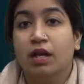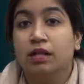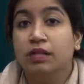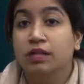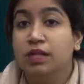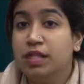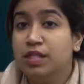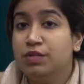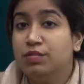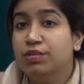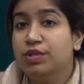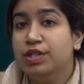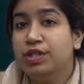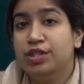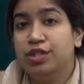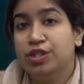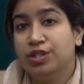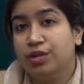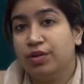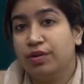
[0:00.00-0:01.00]
This would
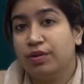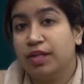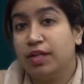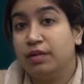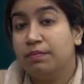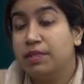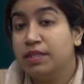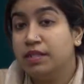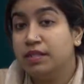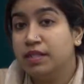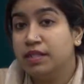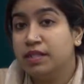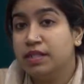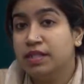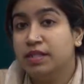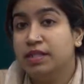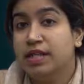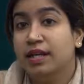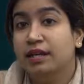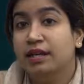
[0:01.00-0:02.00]
ensure that
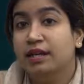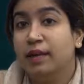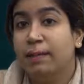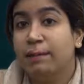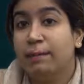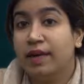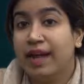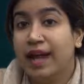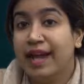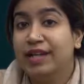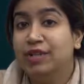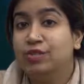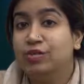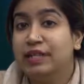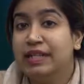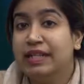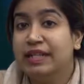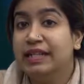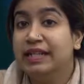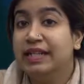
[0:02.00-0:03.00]
businesses are complying to
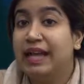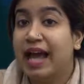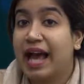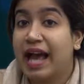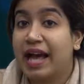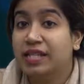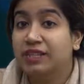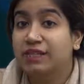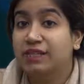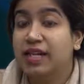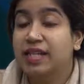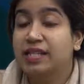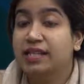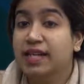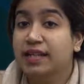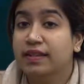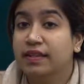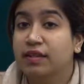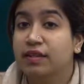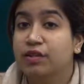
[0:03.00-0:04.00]
legal as well as
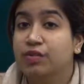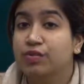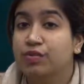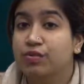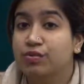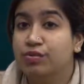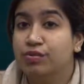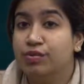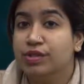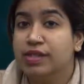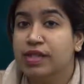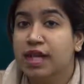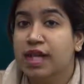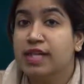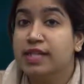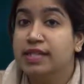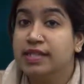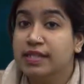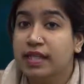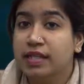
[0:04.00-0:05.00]
ethical rules
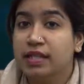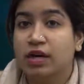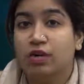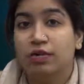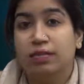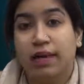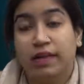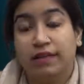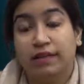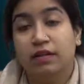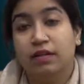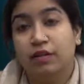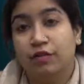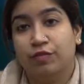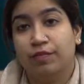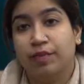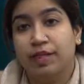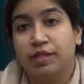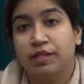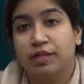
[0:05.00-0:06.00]
set out by the
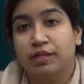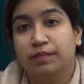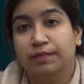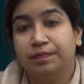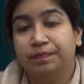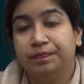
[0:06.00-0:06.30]
government.